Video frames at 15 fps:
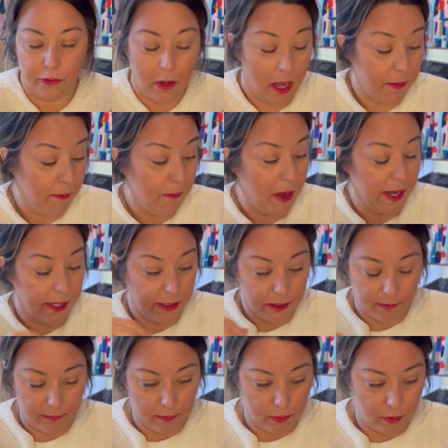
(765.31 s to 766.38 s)
I might
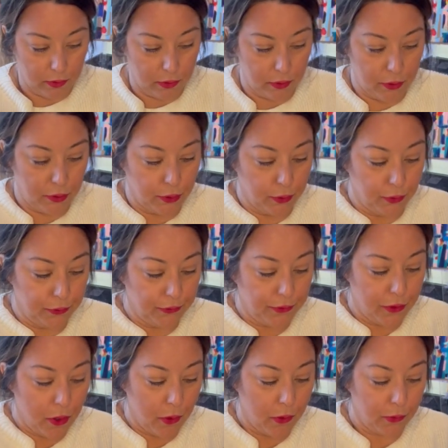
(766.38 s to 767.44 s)
use
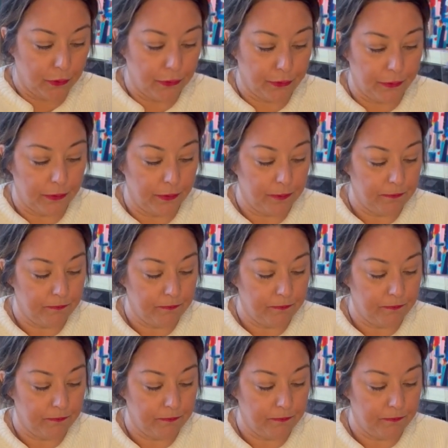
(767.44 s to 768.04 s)
those.